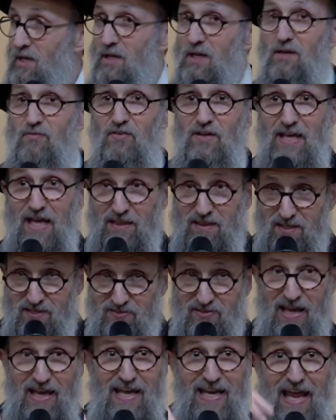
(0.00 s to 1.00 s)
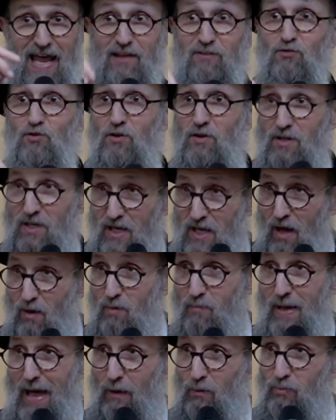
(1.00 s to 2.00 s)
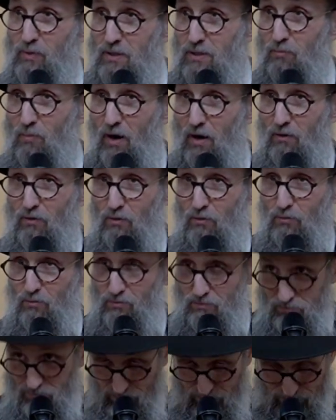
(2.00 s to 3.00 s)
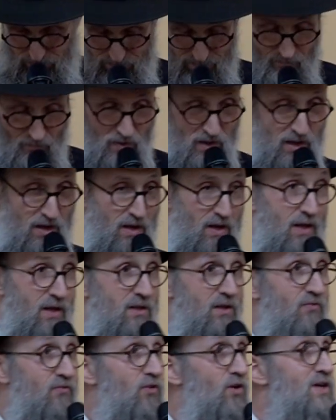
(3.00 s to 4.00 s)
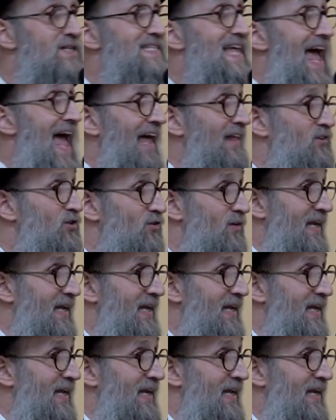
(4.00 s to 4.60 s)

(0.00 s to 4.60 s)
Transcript: if you get the second answer, you're coming back with me tomorrow. The first answer